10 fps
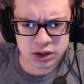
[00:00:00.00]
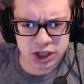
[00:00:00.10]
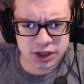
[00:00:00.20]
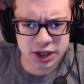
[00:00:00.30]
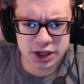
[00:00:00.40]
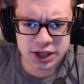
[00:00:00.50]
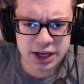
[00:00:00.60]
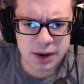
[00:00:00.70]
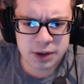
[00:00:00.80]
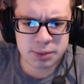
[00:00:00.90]
and then
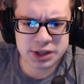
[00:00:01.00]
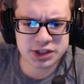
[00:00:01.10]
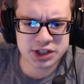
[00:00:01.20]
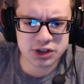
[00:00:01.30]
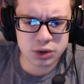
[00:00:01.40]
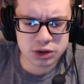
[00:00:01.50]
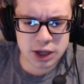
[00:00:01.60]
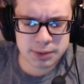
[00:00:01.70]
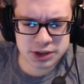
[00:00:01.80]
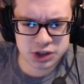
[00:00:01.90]
he brings in his own
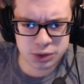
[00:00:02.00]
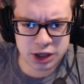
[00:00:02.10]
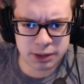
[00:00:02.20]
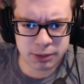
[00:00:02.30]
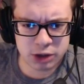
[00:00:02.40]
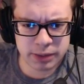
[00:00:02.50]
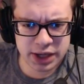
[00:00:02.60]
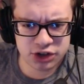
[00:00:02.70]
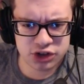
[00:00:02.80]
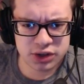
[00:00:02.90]
Lapras, so we got a mirror
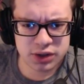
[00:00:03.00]
match.